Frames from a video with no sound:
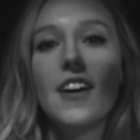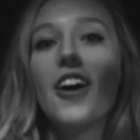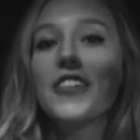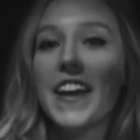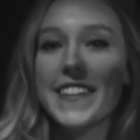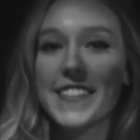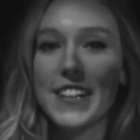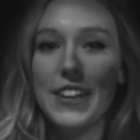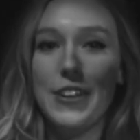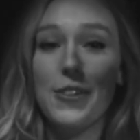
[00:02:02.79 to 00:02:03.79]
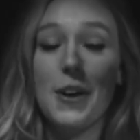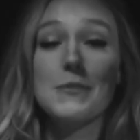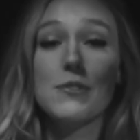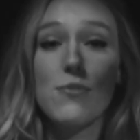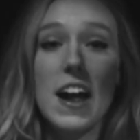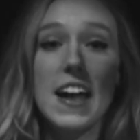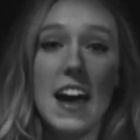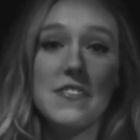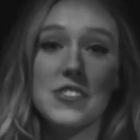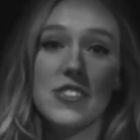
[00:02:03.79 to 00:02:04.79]
Our next clue comes right
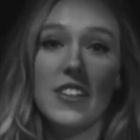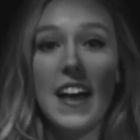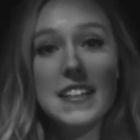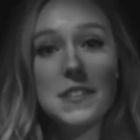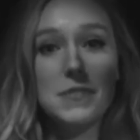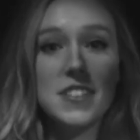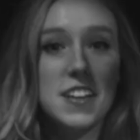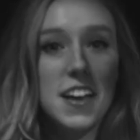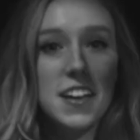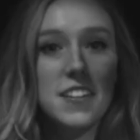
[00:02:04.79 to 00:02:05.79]
after the last mistake.